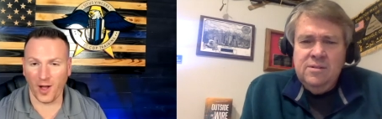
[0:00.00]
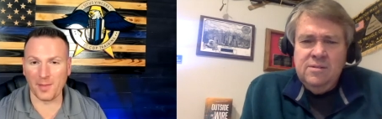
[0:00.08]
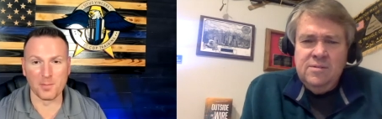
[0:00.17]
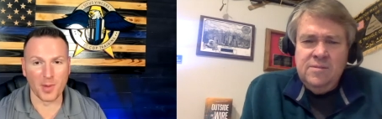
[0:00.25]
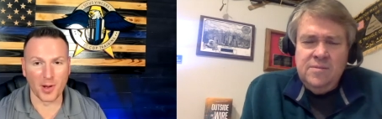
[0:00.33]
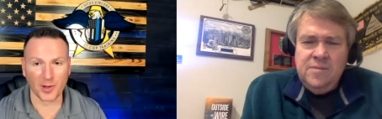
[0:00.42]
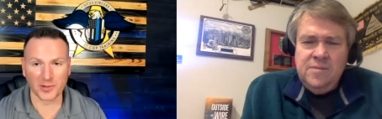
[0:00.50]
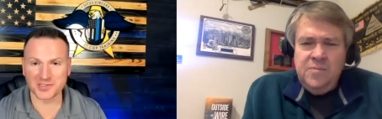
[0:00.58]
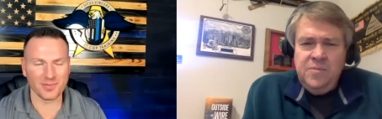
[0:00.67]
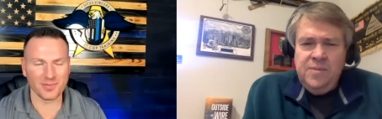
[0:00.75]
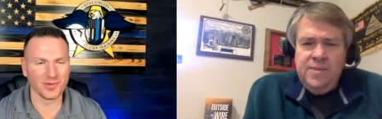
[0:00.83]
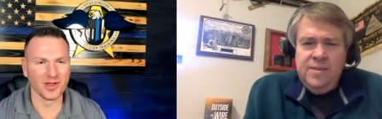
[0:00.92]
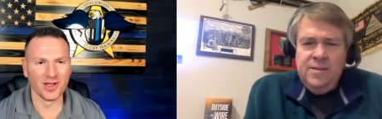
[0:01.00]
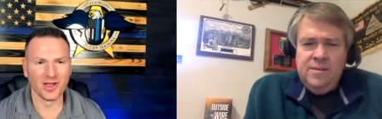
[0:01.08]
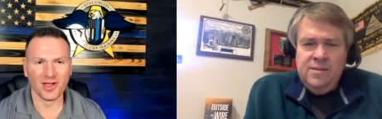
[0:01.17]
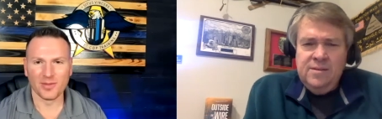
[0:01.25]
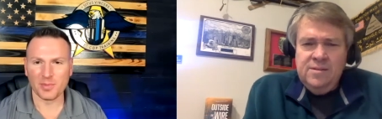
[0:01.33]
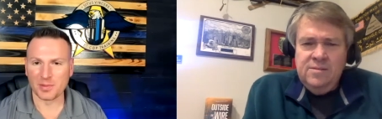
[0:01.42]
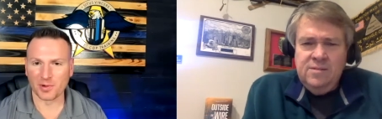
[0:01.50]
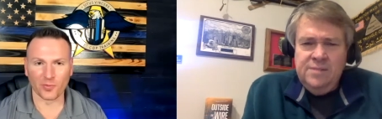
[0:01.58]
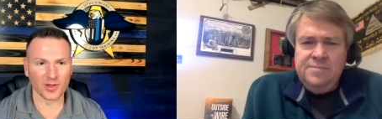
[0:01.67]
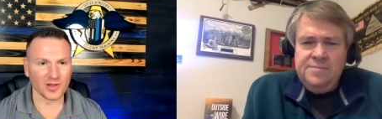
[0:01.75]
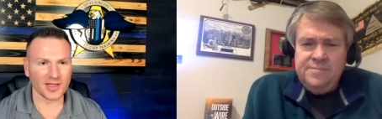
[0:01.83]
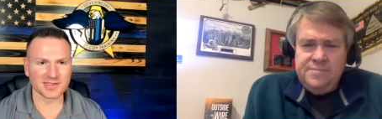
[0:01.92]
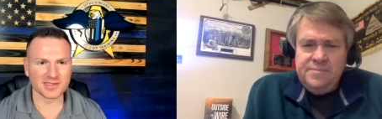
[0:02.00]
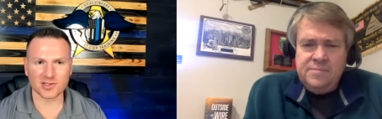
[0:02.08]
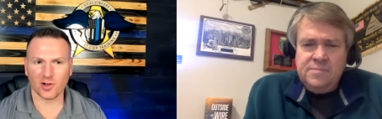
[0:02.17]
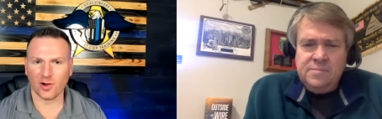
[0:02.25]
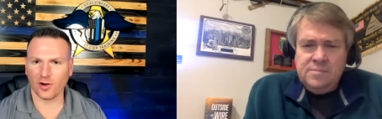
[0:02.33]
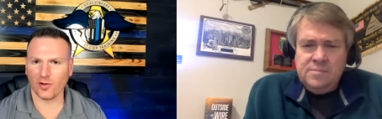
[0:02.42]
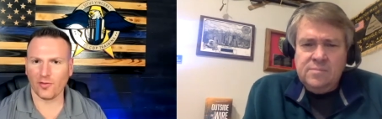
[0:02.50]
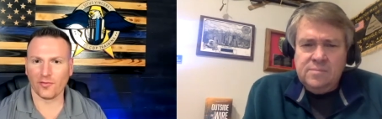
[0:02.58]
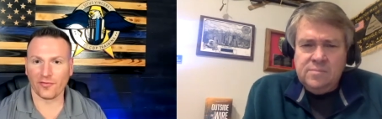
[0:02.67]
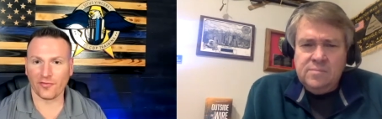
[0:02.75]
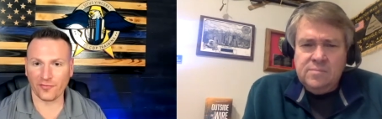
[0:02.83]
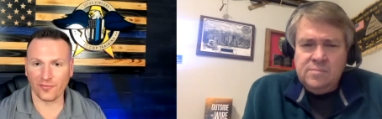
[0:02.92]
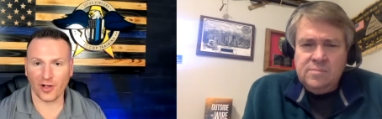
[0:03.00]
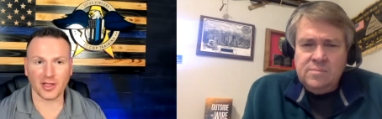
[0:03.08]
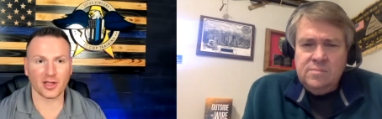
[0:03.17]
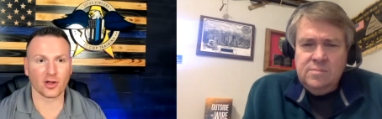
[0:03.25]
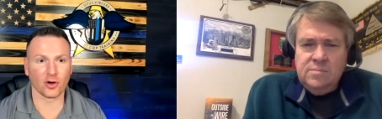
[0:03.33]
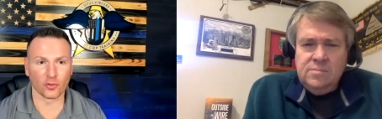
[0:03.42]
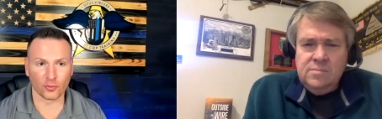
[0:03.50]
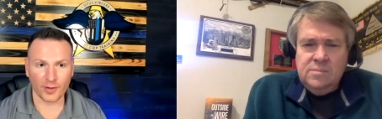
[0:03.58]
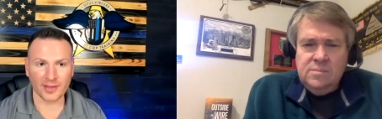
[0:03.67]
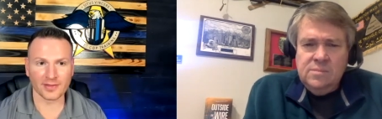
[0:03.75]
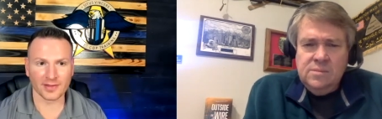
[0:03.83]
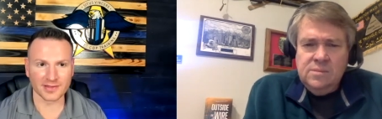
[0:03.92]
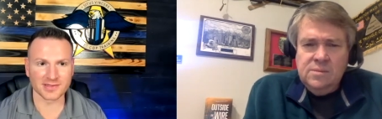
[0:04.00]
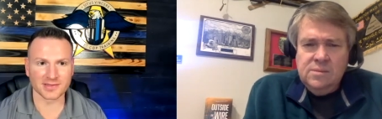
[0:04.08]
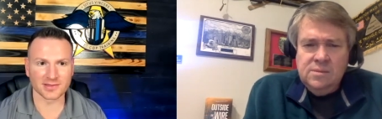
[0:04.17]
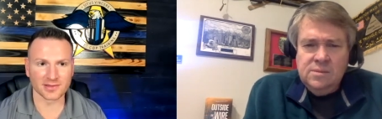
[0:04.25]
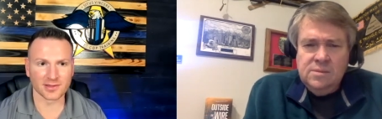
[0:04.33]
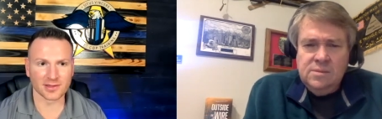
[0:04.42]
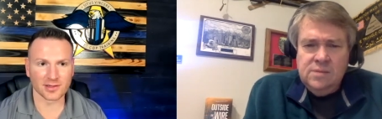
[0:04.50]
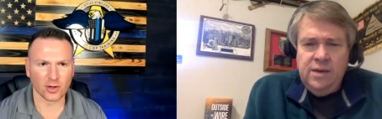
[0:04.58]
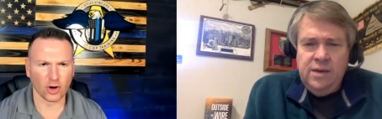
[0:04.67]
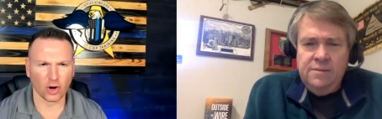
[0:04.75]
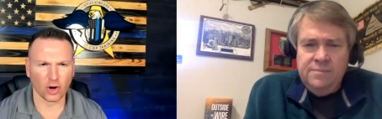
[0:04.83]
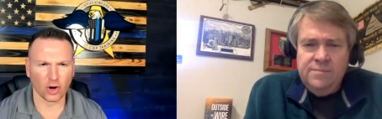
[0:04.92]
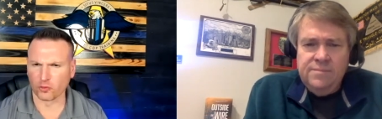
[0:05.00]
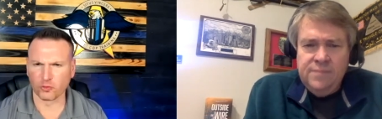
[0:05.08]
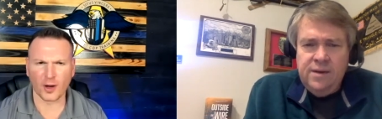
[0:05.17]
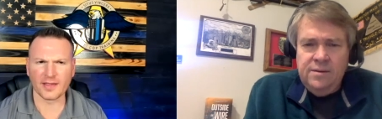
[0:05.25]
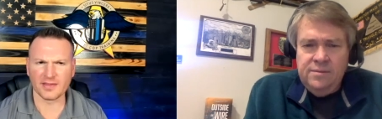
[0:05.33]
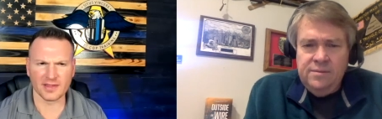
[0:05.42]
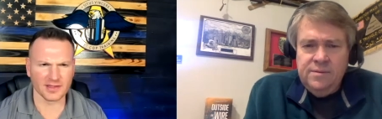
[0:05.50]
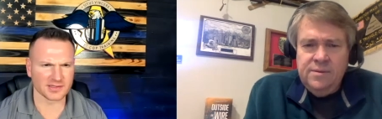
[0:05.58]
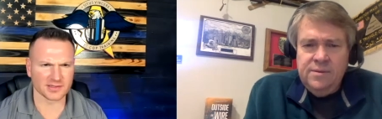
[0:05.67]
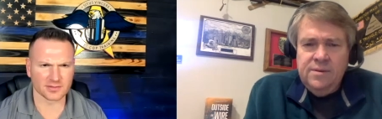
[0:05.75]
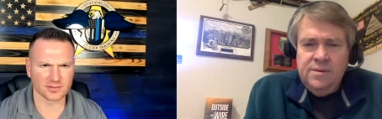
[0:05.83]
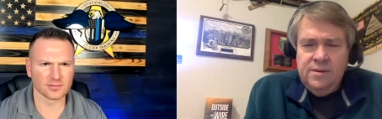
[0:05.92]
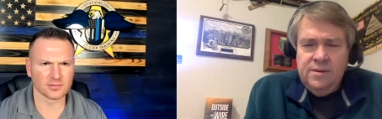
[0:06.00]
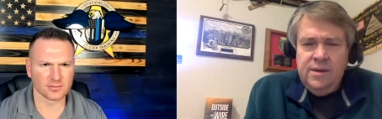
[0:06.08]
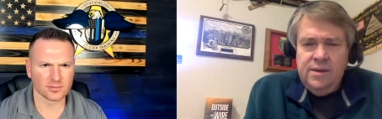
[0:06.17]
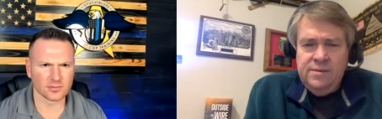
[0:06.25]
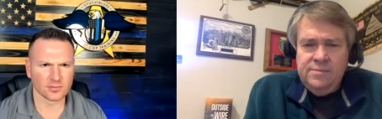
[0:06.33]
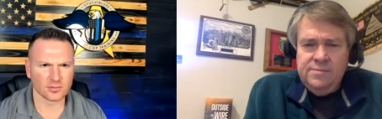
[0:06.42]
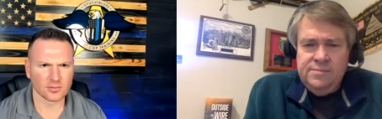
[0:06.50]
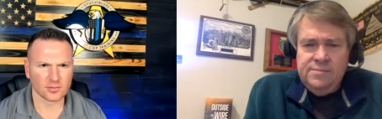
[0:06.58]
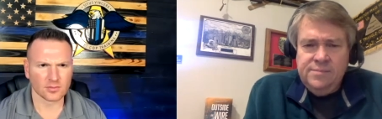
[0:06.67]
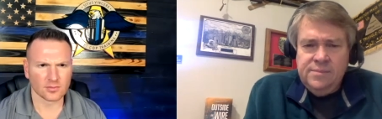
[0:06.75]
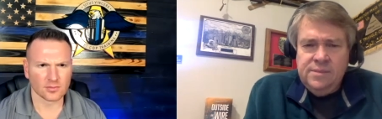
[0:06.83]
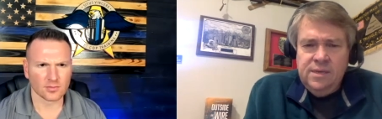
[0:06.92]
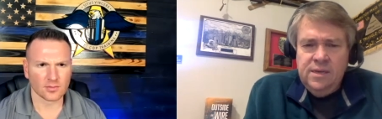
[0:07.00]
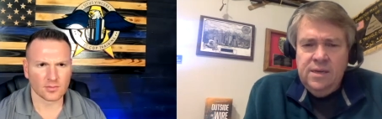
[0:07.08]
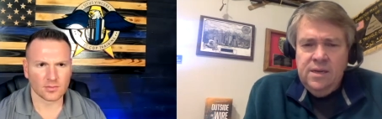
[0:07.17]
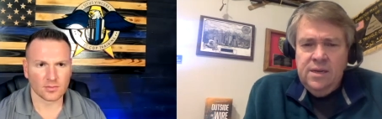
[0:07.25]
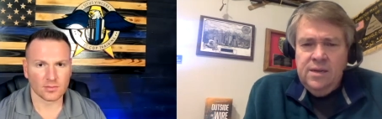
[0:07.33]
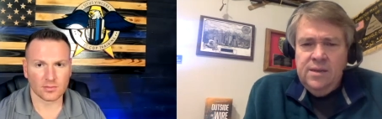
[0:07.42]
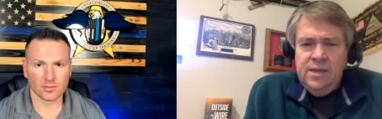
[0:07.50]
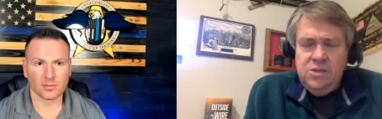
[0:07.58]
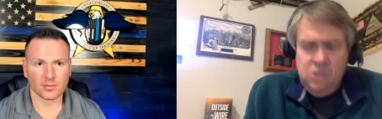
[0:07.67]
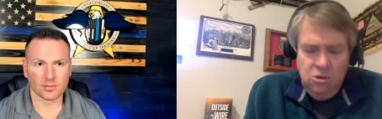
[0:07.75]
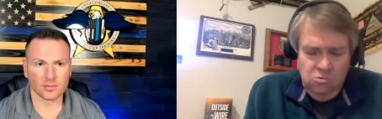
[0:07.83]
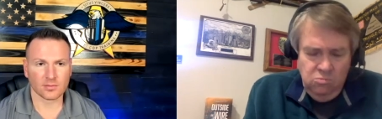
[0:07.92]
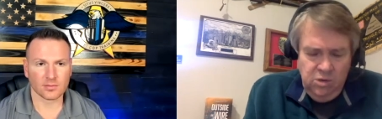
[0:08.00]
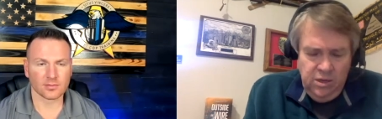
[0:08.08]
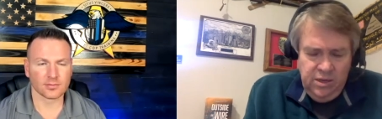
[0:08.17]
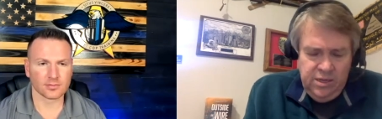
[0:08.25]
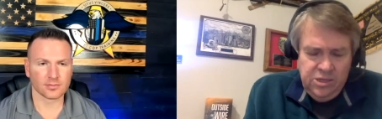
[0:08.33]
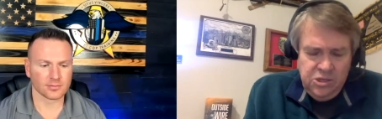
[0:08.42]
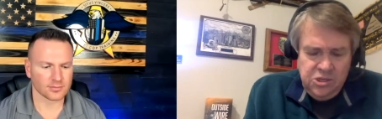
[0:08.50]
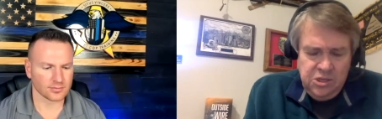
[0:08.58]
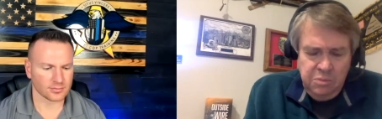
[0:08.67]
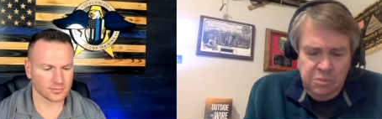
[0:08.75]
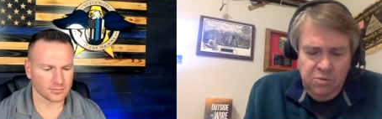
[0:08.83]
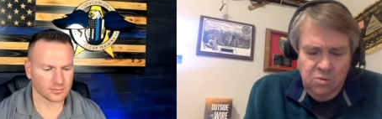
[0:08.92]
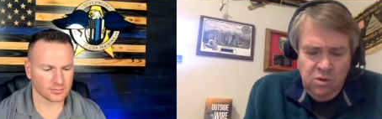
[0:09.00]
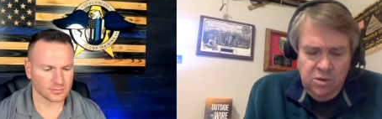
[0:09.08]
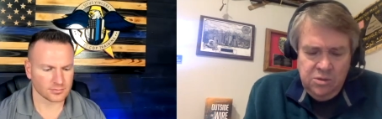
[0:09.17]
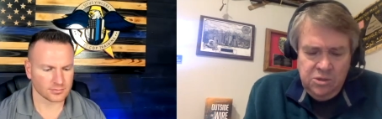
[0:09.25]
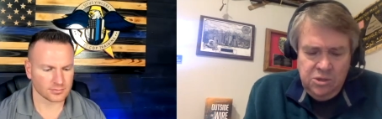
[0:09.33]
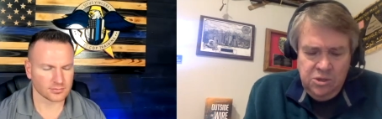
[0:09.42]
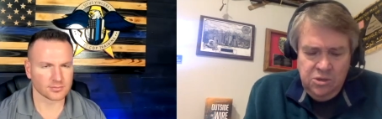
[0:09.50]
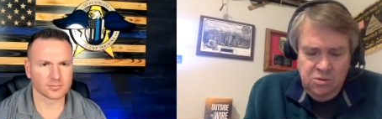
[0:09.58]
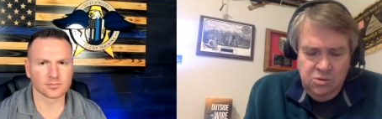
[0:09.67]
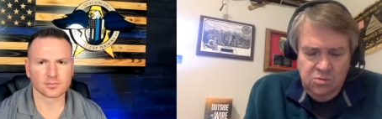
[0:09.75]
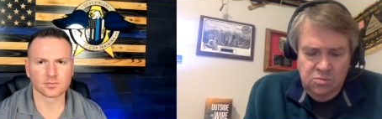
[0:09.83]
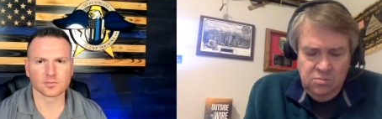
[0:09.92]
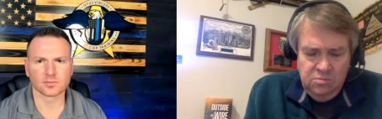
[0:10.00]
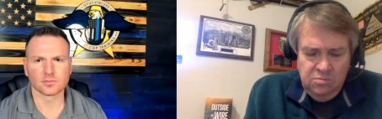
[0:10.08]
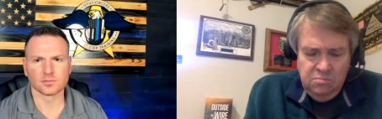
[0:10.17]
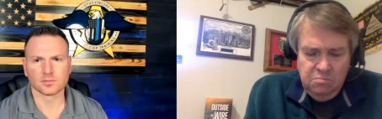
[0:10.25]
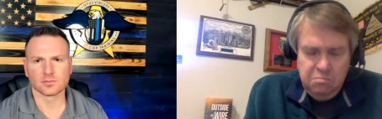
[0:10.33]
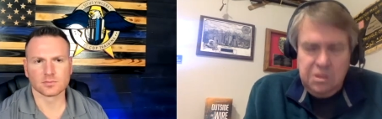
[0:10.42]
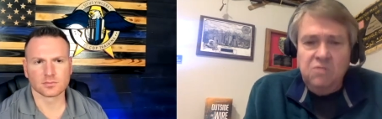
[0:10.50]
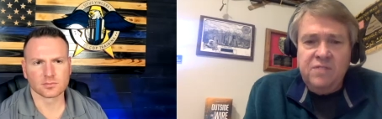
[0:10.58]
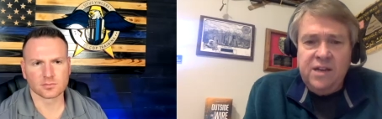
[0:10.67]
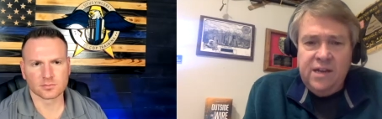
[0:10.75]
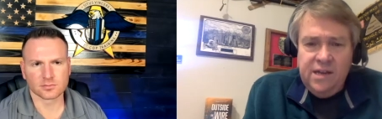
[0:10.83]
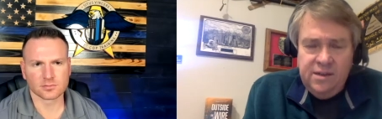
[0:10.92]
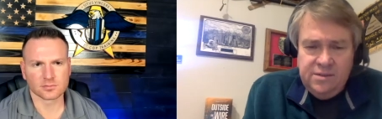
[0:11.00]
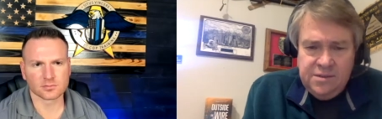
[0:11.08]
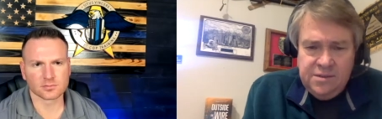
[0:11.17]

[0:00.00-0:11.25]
Speaker 1: most of them. People don't realize this are fucking horrendous. Yeah, horrendous.
Speaker 2: Yeah, they don't really. They just simply want to bloviate